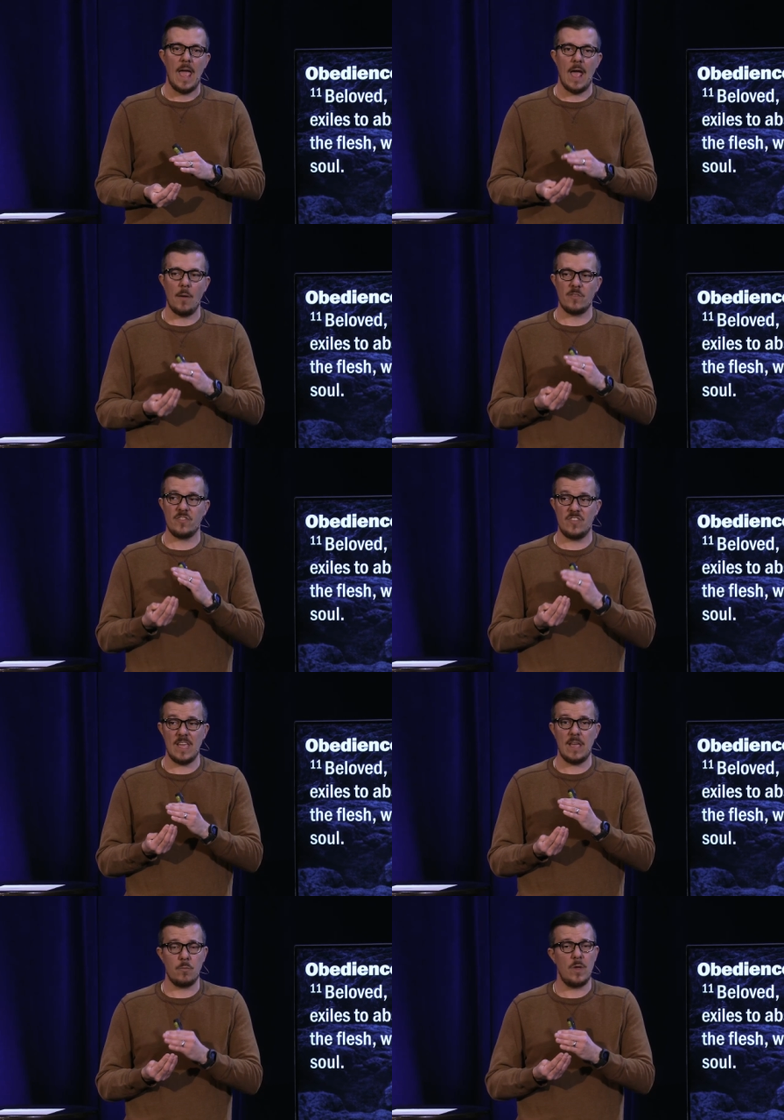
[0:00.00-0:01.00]
eh, I was
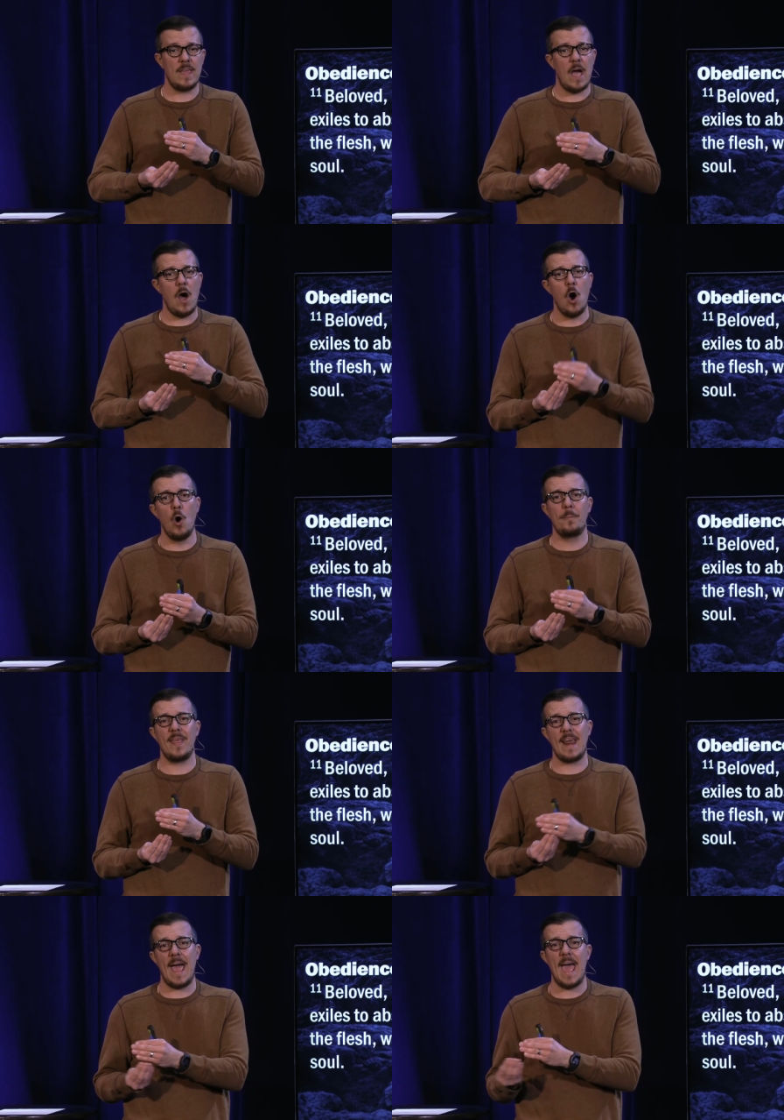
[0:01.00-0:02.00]
seeking really a hope
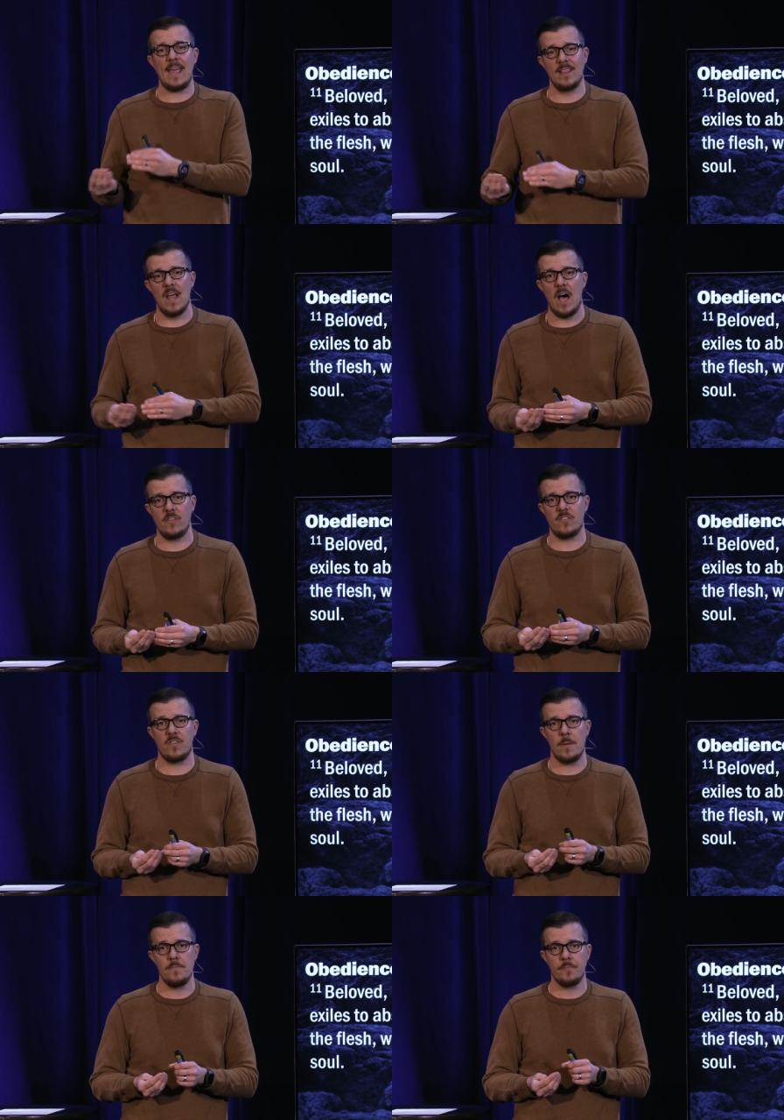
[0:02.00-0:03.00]
that I had
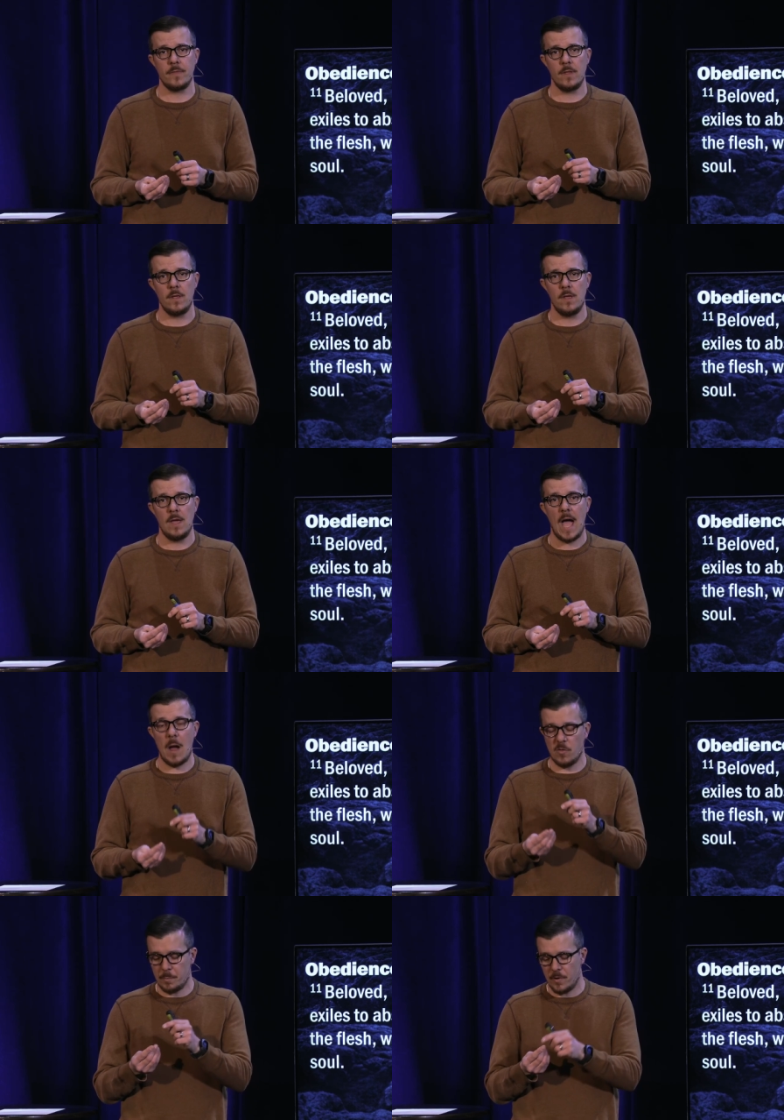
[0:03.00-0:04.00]
lost.
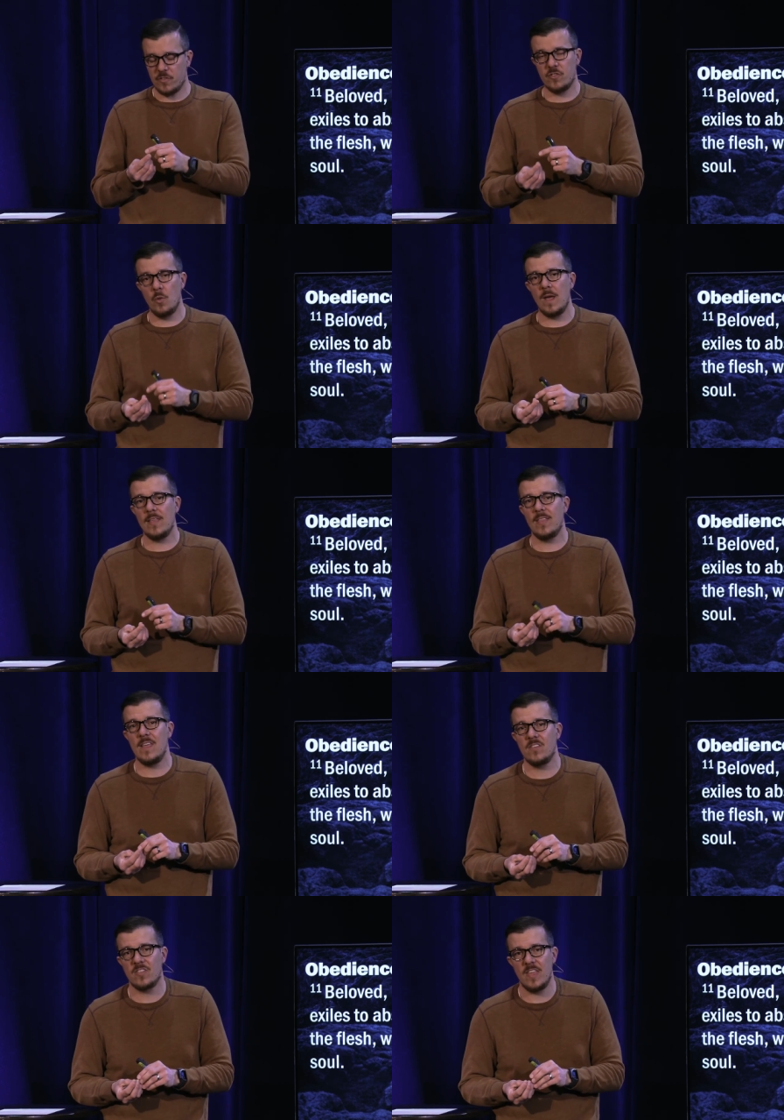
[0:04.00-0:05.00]
I was pursuing
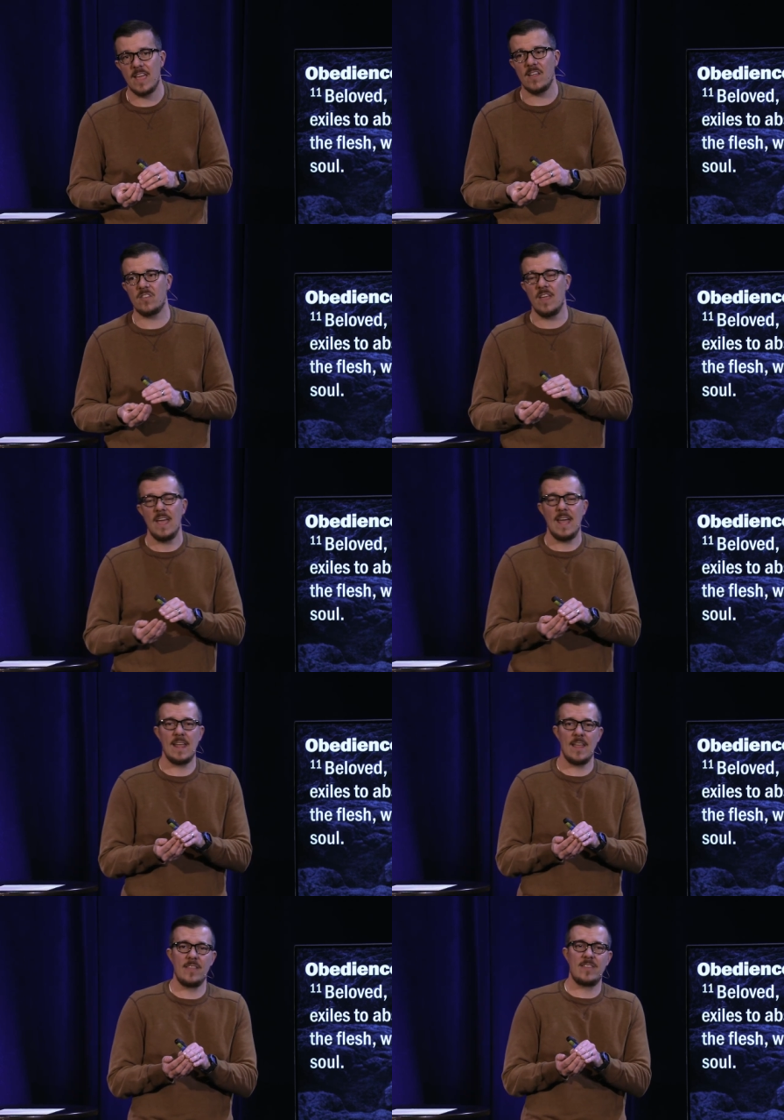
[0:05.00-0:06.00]
these things in
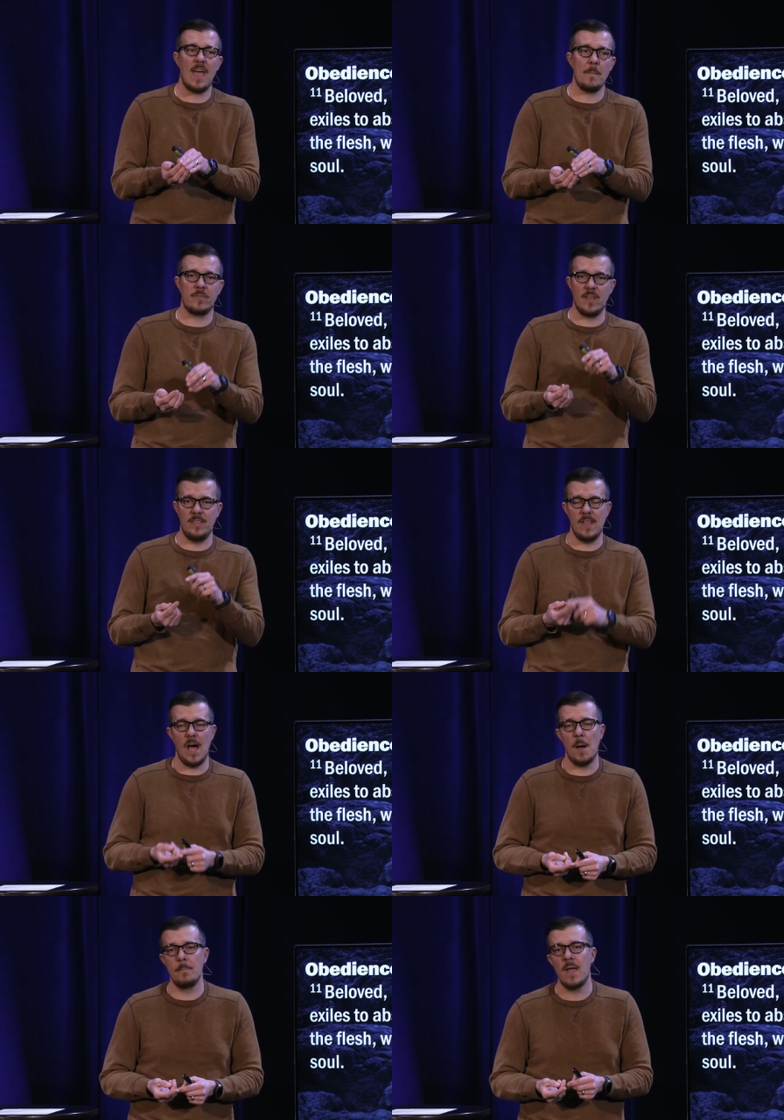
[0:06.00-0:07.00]
an attempt to
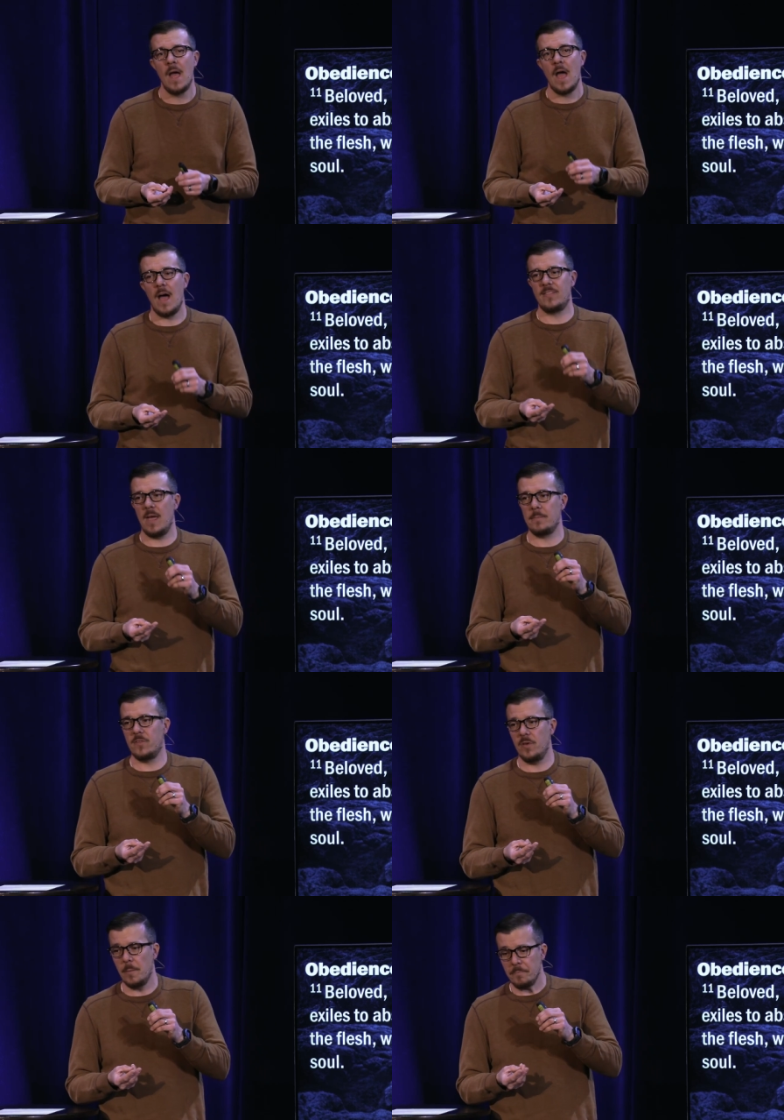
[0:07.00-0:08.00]
numb, attempt
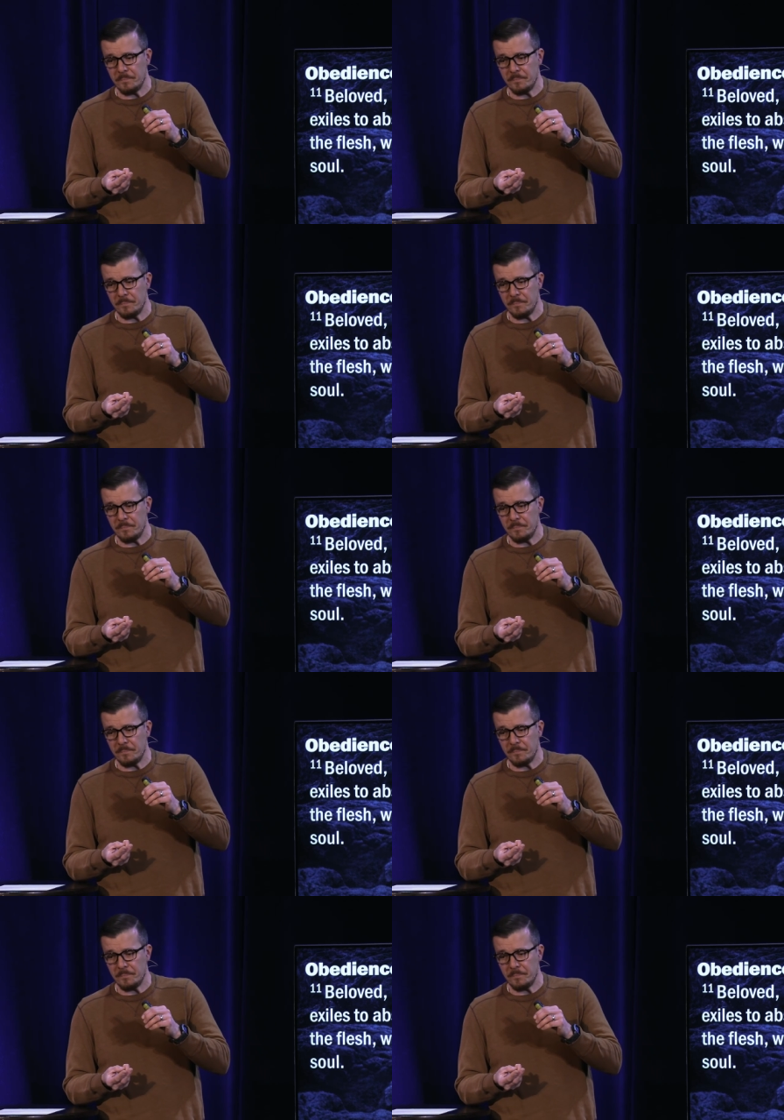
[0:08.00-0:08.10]
to